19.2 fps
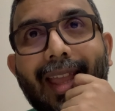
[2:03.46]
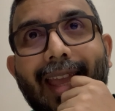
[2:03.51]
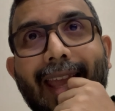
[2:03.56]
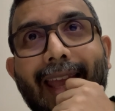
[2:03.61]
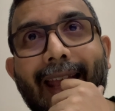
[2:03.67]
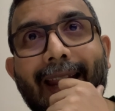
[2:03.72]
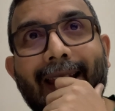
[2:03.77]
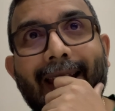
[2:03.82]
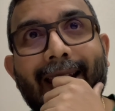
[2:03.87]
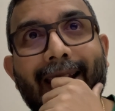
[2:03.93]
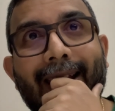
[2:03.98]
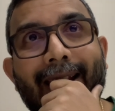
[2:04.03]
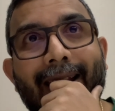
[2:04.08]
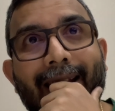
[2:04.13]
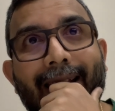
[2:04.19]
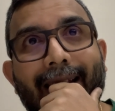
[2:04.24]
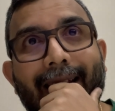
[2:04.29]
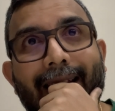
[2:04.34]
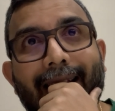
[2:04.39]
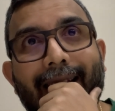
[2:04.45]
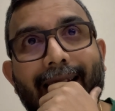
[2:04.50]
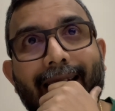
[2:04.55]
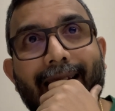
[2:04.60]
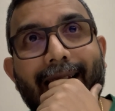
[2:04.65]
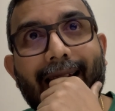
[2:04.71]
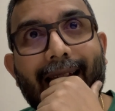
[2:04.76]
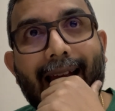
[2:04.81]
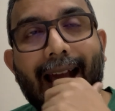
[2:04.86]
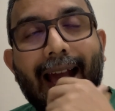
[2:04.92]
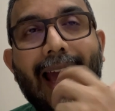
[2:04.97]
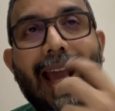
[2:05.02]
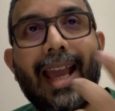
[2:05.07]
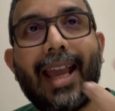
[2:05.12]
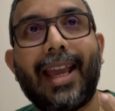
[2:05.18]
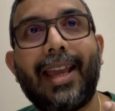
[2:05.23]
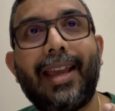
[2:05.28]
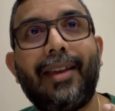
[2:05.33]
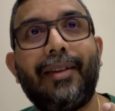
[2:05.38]
And
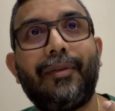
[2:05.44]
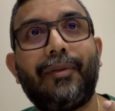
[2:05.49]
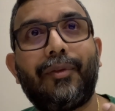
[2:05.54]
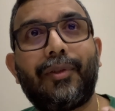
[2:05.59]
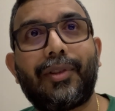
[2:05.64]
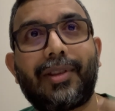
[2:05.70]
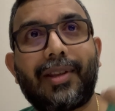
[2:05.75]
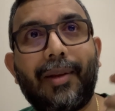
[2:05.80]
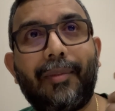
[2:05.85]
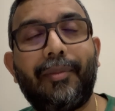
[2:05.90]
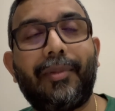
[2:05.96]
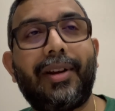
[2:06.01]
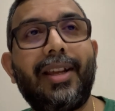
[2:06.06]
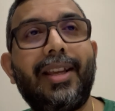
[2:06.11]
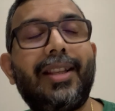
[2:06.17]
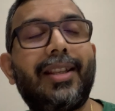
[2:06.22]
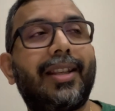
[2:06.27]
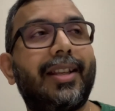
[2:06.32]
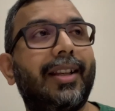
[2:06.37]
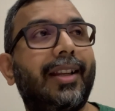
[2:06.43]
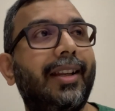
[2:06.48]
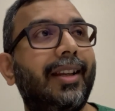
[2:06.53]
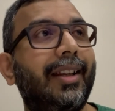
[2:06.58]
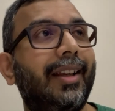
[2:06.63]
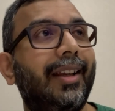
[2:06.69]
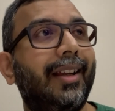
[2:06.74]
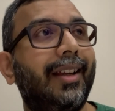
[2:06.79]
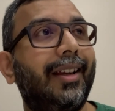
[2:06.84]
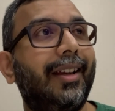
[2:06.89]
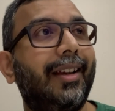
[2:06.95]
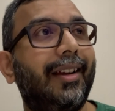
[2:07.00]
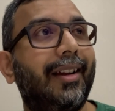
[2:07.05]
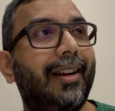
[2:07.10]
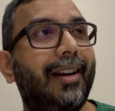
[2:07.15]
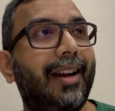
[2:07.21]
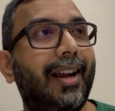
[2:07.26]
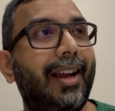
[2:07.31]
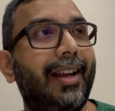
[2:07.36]
I, for some reason,
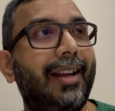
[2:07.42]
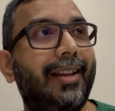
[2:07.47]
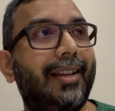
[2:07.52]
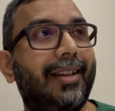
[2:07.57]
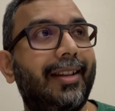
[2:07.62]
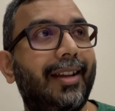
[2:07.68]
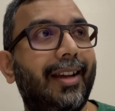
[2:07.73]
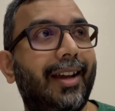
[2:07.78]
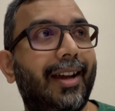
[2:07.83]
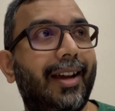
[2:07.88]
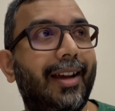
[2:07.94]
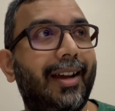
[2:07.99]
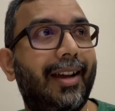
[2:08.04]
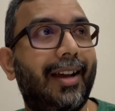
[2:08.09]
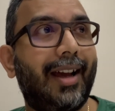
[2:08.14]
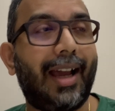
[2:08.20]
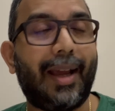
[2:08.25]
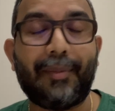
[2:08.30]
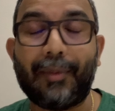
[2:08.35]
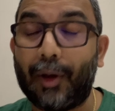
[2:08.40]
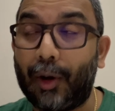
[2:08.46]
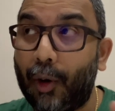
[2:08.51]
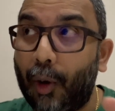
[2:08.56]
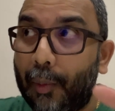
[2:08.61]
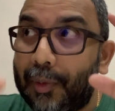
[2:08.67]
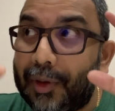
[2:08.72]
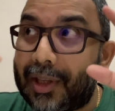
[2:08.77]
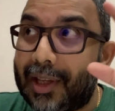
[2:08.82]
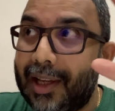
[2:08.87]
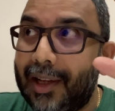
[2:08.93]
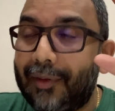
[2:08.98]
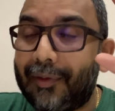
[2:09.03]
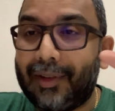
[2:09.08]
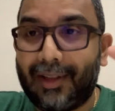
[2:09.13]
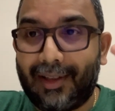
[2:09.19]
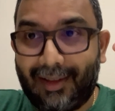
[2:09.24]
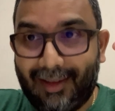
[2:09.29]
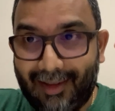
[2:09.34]
all right, uh, I'm an
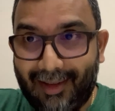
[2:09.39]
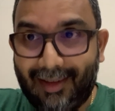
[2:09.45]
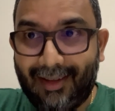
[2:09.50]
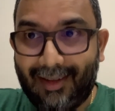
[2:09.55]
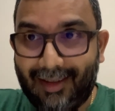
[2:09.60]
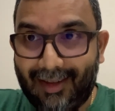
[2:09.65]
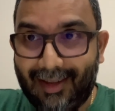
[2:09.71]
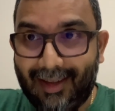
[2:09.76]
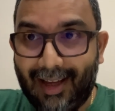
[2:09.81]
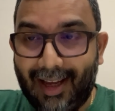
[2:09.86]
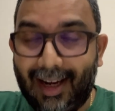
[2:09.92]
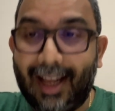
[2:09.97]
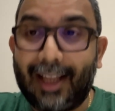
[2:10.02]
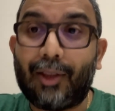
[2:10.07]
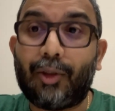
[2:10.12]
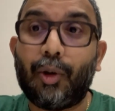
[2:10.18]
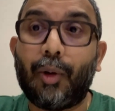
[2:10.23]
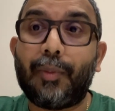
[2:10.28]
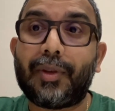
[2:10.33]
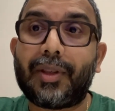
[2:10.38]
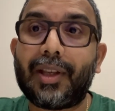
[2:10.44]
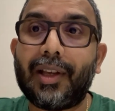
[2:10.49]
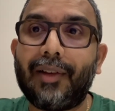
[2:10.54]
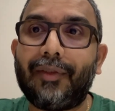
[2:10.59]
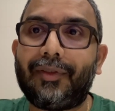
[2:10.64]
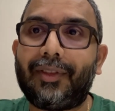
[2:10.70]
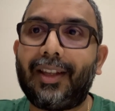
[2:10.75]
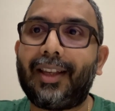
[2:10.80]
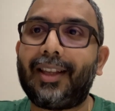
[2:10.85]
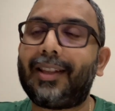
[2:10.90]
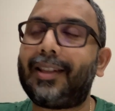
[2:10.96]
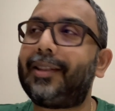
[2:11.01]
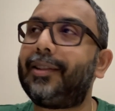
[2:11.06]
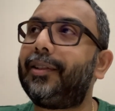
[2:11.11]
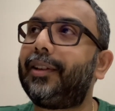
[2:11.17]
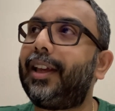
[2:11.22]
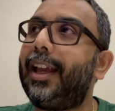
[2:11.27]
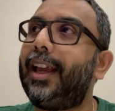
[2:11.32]
observer. I like to observe
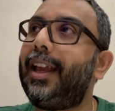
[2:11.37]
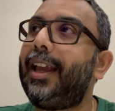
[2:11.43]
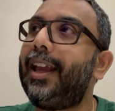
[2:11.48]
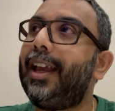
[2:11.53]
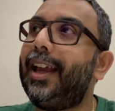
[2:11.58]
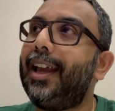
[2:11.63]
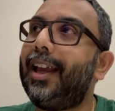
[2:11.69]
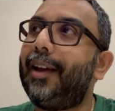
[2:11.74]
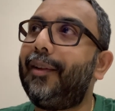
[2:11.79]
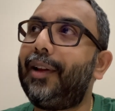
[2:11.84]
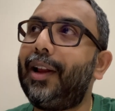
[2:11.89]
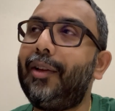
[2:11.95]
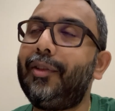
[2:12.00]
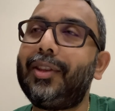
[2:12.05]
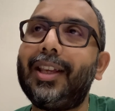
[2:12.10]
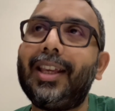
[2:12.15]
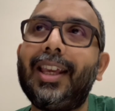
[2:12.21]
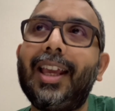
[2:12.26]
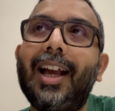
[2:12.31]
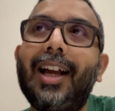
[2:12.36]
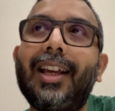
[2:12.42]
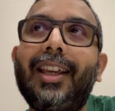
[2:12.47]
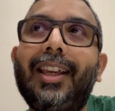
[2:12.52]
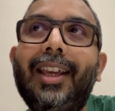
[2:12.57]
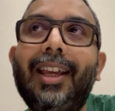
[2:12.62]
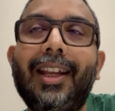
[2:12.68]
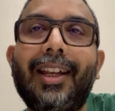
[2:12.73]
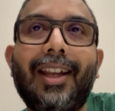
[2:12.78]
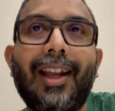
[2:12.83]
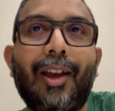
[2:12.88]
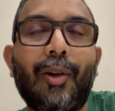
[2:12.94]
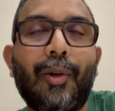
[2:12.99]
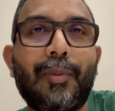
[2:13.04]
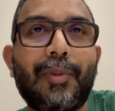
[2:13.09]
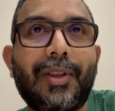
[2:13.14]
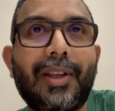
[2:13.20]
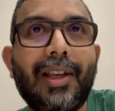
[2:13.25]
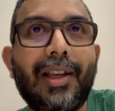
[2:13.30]
things, okay? When I was a young kid, I
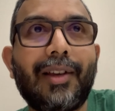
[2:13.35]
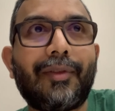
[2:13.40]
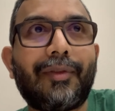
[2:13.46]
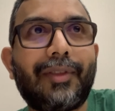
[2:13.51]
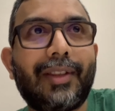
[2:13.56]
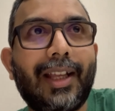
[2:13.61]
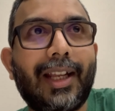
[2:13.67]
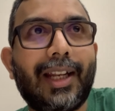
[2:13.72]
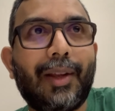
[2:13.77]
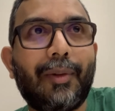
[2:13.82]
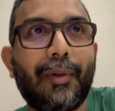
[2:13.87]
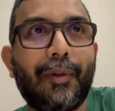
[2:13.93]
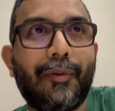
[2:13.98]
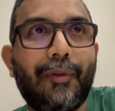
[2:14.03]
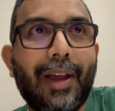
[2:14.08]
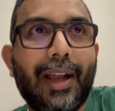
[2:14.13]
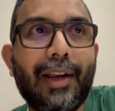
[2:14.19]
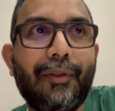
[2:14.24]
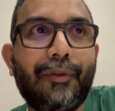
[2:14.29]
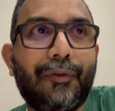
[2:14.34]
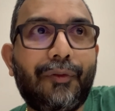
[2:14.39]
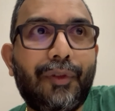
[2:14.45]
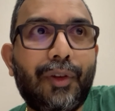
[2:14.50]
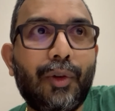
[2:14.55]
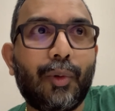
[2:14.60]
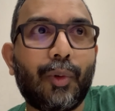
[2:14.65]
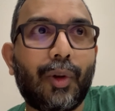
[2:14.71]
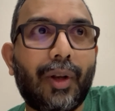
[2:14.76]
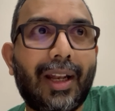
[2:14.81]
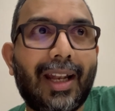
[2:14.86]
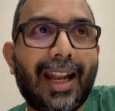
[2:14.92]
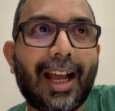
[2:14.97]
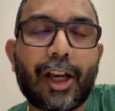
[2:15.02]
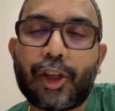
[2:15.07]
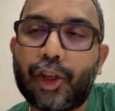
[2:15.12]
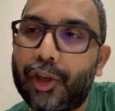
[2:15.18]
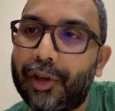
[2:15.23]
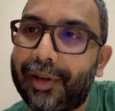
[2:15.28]
observed that there were very few
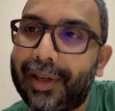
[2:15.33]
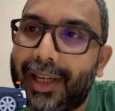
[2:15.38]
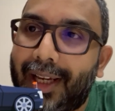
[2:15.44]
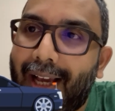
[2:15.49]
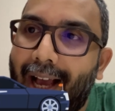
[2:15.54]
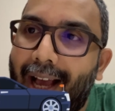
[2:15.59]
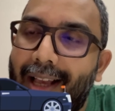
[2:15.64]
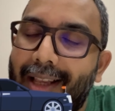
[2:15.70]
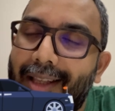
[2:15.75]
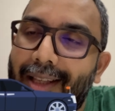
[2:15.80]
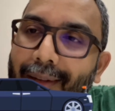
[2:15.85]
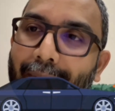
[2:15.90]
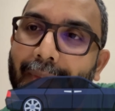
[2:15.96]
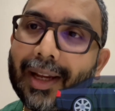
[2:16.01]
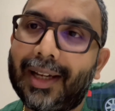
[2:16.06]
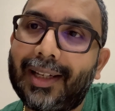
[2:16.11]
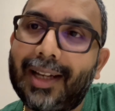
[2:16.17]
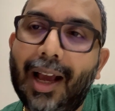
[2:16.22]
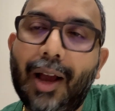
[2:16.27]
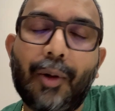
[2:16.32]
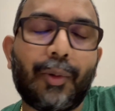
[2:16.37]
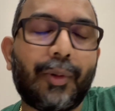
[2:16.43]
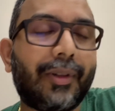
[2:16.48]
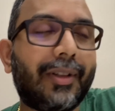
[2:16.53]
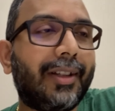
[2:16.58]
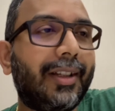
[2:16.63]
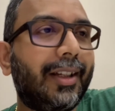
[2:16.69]
luxury cars in my town.